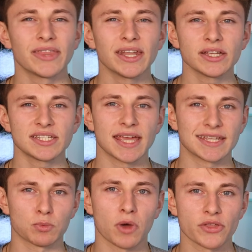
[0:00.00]
then I'd say
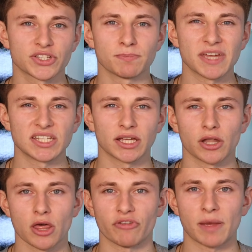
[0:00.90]
it's worth submitting
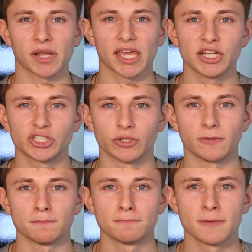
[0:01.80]
another application.